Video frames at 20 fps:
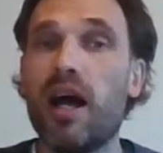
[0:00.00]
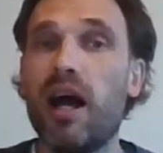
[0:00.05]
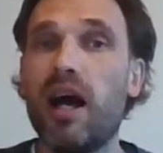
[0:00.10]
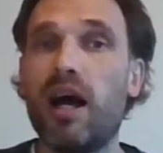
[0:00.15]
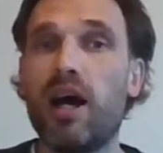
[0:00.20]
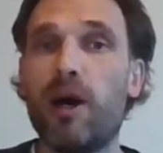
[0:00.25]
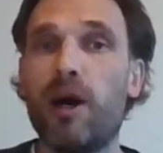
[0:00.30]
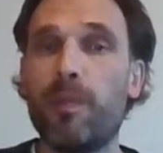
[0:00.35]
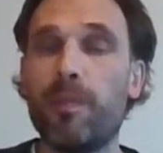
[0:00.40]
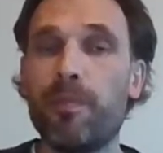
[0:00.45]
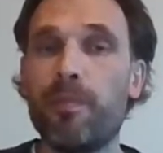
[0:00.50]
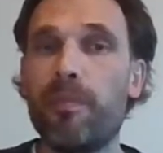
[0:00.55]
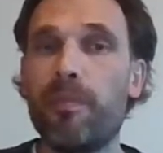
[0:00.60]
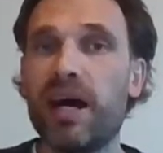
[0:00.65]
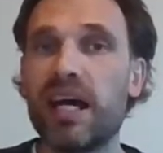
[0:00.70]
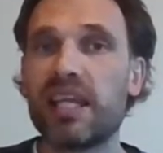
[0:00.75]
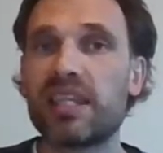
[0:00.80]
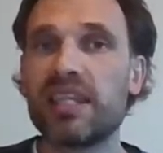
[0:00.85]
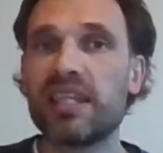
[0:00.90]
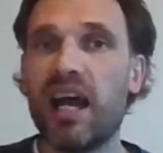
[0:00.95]

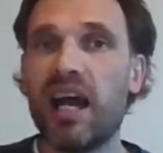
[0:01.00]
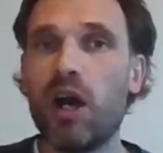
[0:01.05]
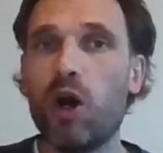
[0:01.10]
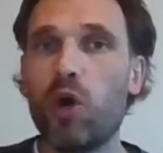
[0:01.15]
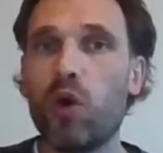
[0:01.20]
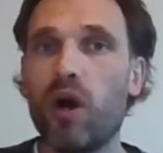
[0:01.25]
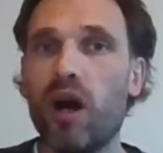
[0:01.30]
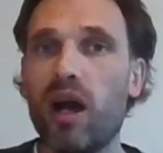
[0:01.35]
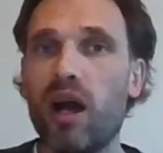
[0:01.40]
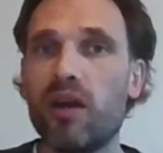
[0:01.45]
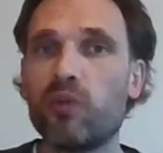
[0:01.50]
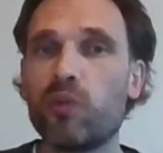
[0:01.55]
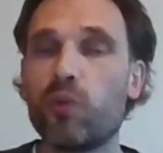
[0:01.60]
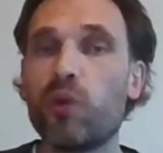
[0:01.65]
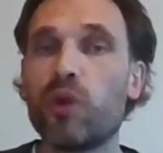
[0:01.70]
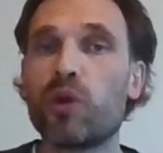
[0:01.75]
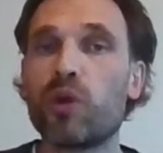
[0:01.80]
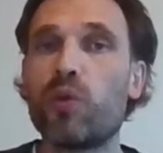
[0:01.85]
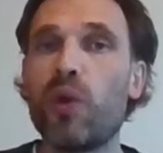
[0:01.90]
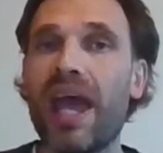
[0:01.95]
But now
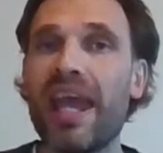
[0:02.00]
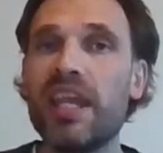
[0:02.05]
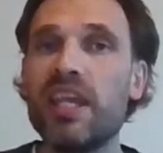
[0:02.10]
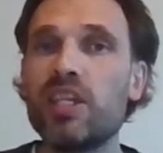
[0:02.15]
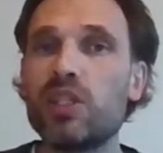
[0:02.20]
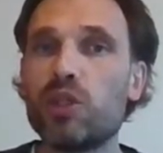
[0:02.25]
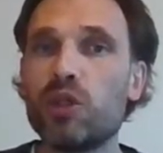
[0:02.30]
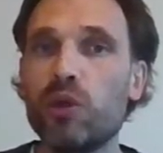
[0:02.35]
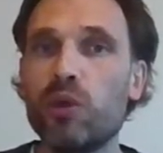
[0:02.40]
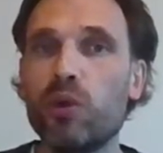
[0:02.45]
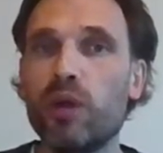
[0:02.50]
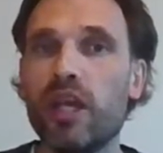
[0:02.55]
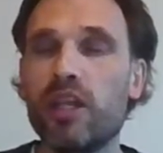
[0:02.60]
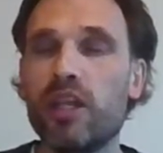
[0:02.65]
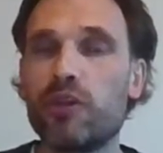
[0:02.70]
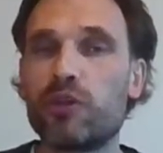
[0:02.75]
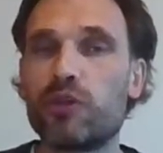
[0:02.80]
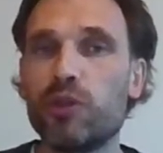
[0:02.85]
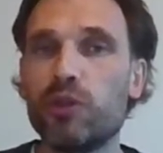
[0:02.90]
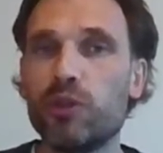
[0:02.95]
we're ready to
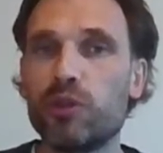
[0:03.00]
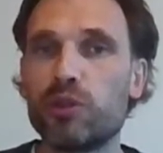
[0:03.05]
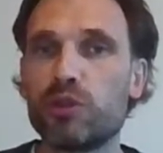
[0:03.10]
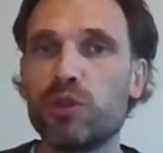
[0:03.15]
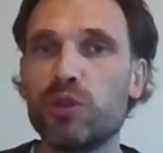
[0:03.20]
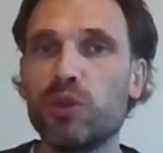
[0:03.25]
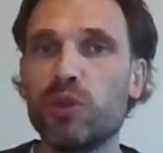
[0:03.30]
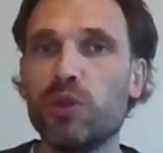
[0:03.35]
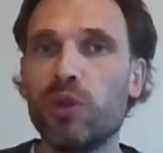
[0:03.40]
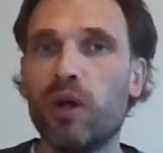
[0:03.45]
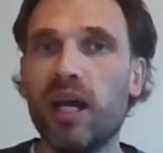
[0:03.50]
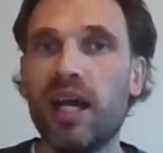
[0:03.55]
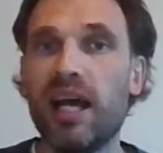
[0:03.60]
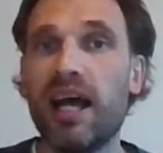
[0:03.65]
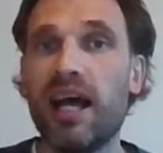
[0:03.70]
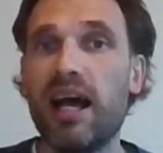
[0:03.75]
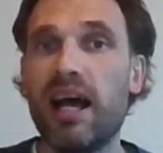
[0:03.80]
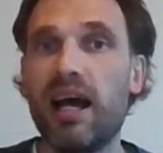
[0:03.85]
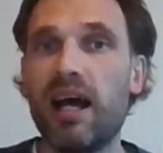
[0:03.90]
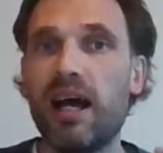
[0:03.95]
introduce to you
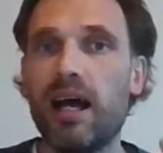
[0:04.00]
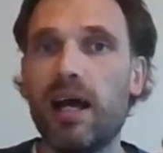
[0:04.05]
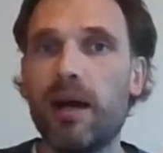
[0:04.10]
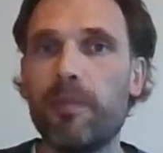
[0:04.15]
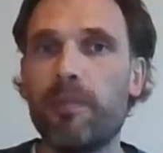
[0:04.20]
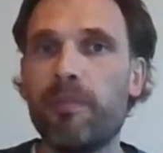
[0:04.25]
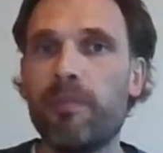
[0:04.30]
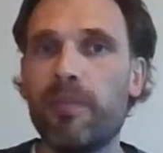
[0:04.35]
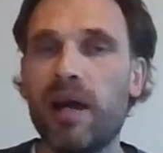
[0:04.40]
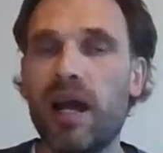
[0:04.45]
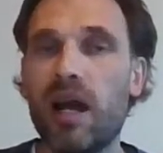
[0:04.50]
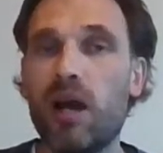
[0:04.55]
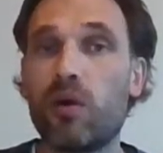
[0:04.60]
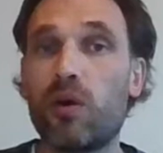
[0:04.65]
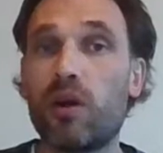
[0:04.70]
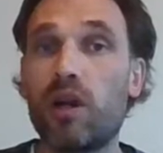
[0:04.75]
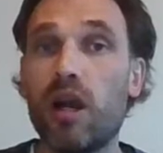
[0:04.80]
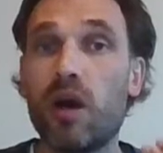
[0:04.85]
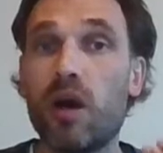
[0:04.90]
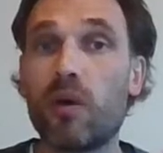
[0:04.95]

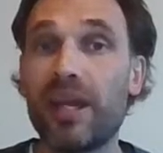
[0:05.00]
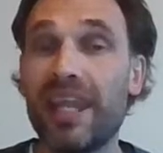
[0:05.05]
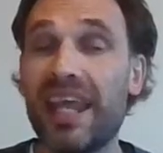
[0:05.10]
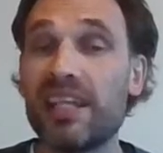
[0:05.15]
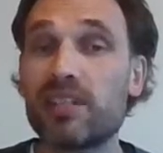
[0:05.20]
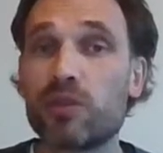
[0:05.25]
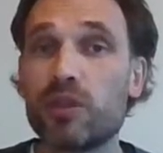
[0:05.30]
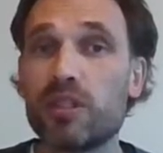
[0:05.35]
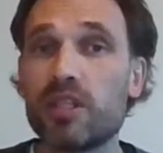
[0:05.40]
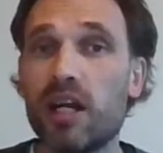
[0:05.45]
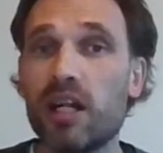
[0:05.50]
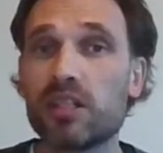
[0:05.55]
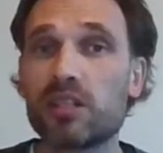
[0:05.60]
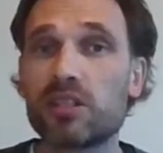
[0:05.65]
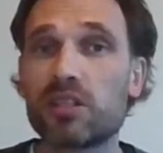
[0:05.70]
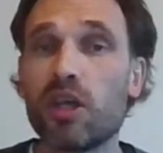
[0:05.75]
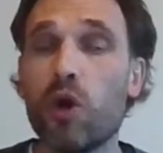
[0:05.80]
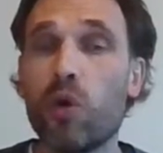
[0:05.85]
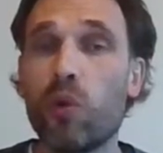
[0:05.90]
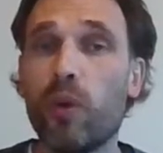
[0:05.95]
our next results,
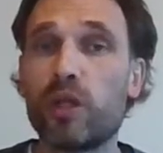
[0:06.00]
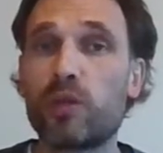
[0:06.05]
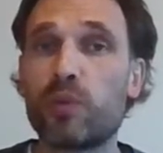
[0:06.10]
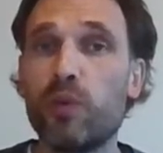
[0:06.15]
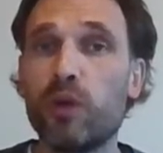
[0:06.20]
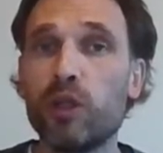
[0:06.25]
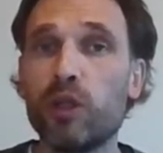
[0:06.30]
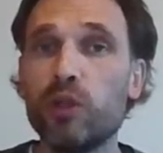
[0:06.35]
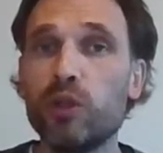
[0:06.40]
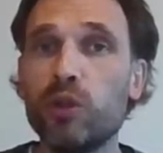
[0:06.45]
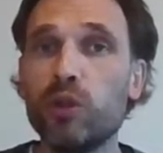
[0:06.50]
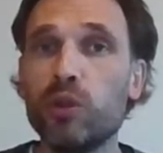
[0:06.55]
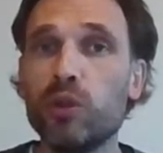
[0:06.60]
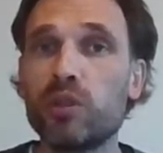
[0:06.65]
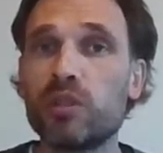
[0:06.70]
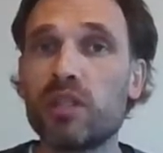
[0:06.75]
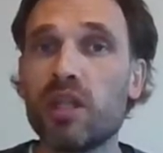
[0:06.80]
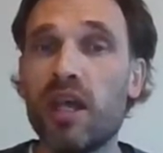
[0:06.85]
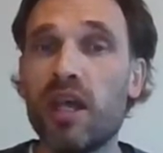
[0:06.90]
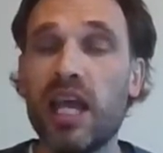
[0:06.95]
which will
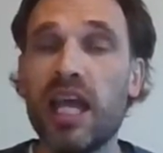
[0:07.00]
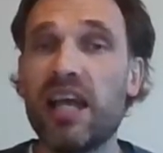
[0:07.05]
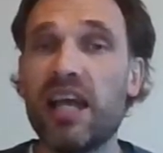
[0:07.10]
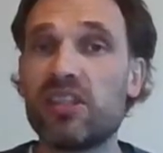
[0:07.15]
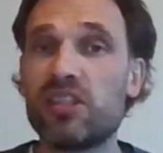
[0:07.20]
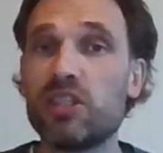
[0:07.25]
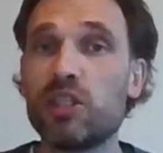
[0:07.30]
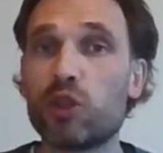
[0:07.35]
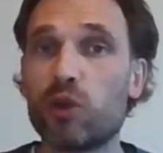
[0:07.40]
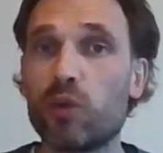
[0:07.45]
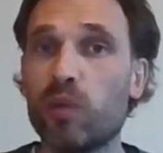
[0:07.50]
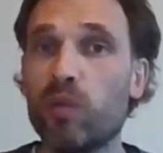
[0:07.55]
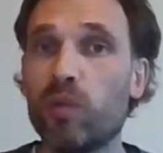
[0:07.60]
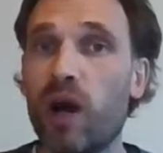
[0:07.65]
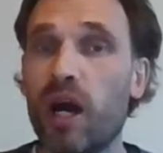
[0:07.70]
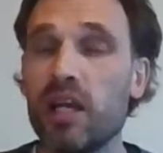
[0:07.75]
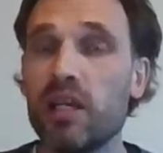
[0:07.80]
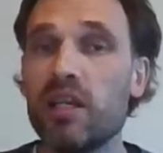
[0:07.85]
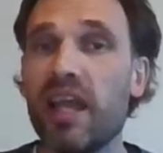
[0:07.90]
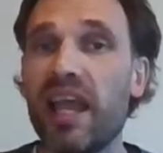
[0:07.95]
use Theorem
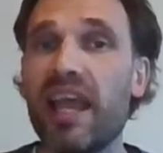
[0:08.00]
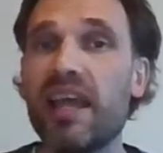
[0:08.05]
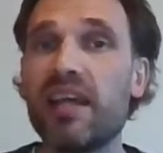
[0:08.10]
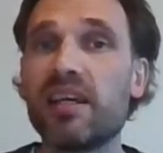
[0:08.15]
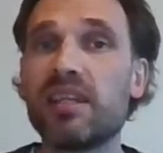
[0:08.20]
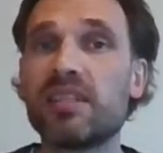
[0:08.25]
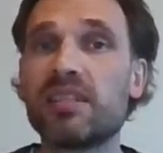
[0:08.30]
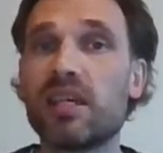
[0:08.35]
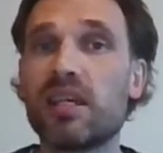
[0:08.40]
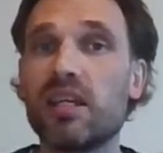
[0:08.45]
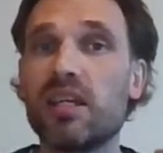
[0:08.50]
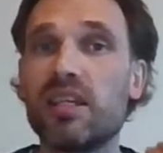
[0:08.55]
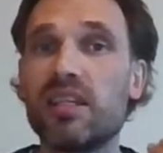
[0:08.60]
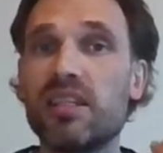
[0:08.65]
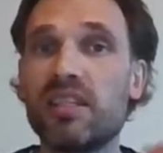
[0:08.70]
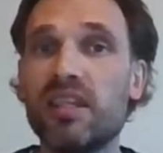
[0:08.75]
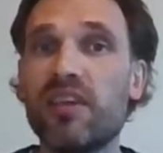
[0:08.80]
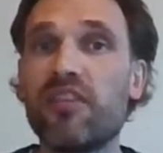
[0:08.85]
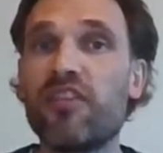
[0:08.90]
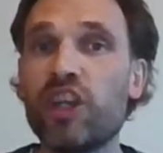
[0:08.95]
1 and
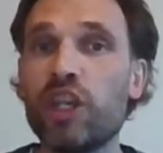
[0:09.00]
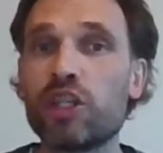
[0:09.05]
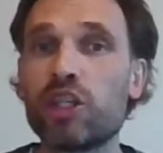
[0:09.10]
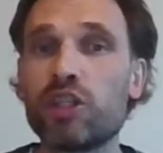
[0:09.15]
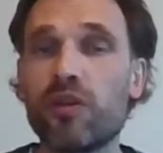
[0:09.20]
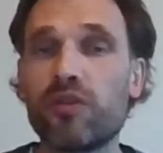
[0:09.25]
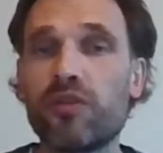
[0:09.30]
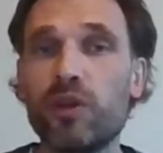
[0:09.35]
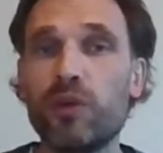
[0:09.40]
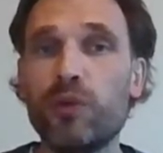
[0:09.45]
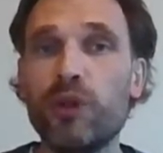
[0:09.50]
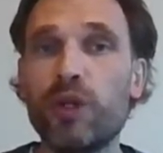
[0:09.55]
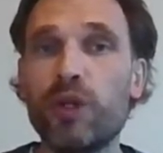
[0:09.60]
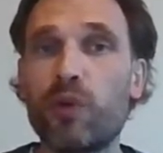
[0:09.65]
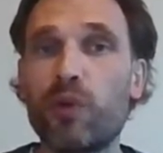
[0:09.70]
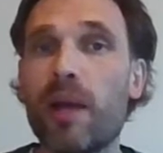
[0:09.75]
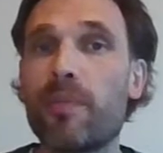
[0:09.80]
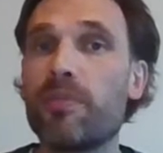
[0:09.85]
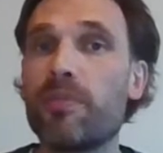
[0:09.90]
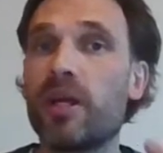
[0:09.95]
the definition of the real
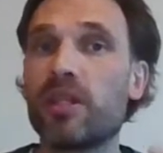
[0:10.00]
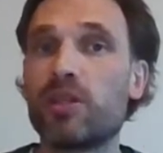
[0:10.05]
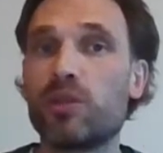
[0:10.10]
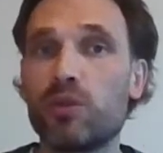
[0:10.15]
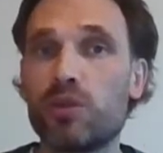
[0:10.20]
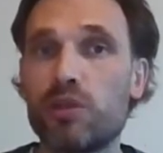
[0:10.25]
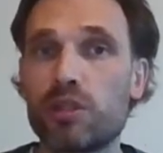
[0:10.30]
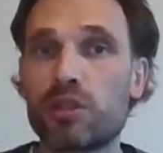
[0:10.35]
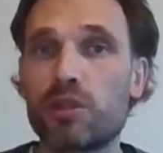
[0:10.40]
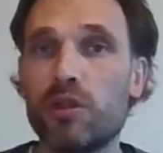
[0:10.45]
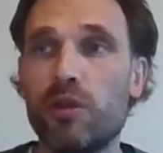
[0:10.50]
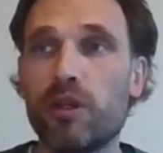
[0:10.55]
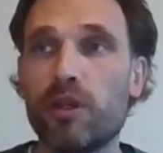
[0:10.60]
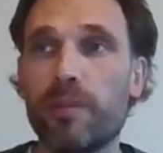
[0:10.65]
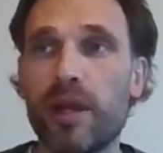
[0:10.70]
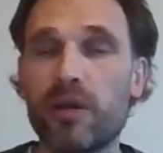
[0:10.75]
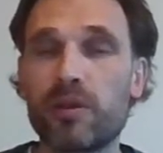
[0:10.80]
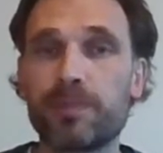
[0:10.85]
RAM that you just learned about.